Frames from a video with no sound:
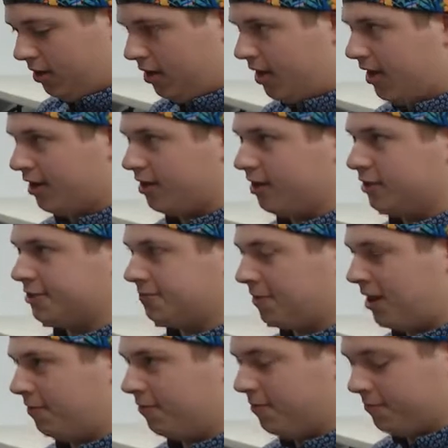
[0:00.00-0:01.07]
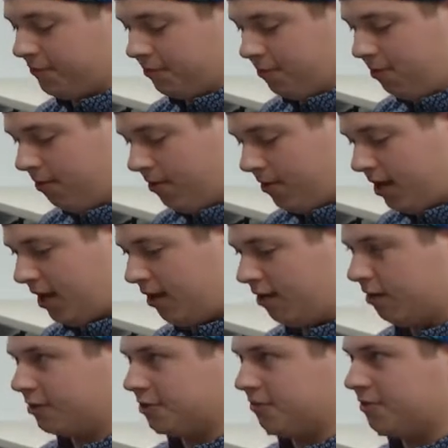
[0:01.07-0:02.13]
any spot removal, and it
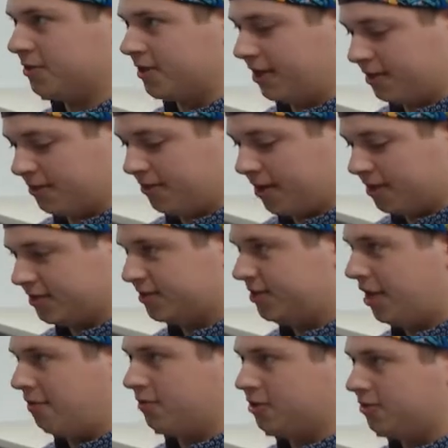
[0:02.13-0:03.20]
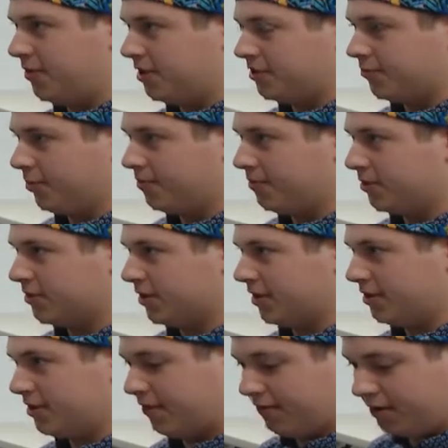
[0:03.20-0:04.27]
also protects against damage-based sweepers like
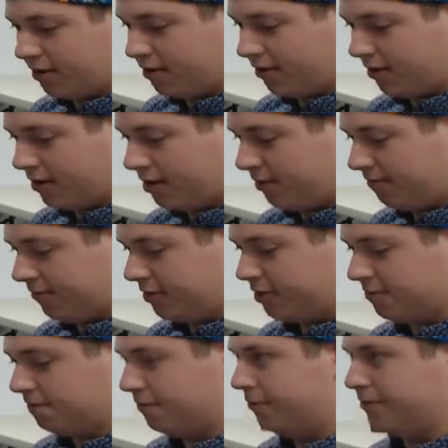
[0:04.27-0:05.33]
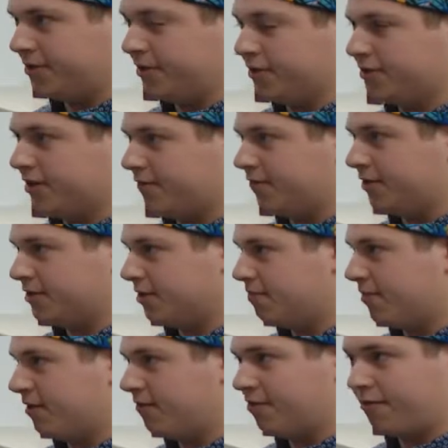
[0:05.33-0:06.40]
Deafening Clarion by just boosting the toughness
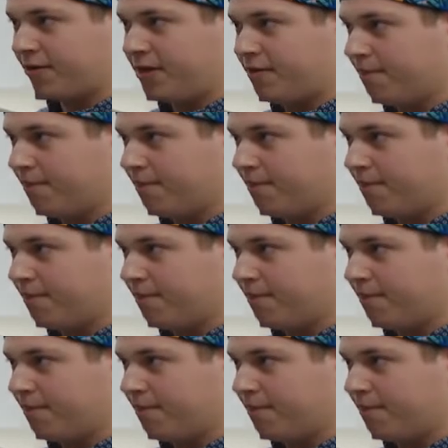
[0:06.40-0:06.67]
above 3.